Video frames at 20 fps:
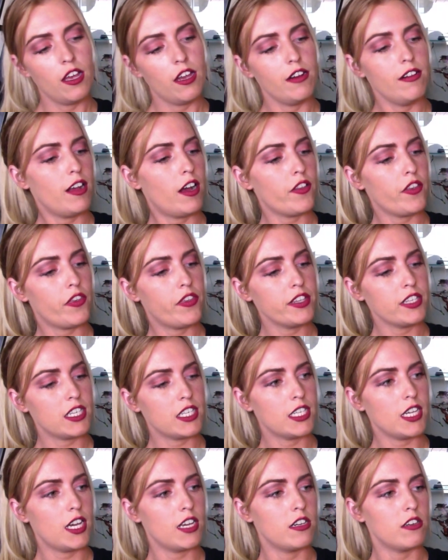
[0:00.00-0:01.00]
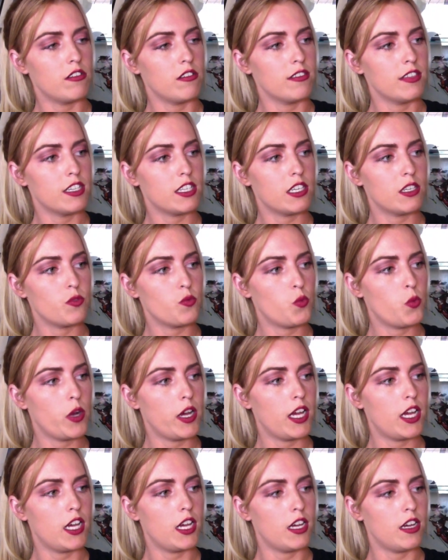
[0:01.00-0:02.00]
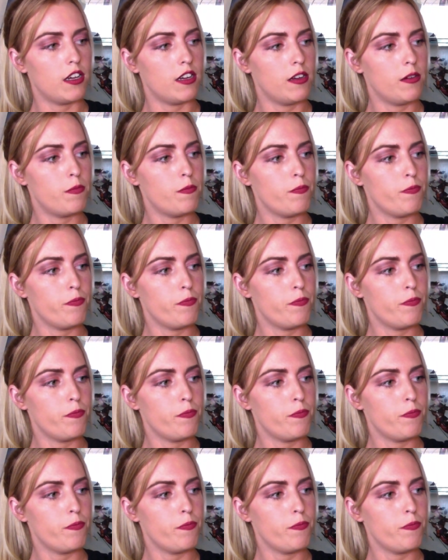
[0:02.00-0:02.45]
Now the thing to take note, and this is where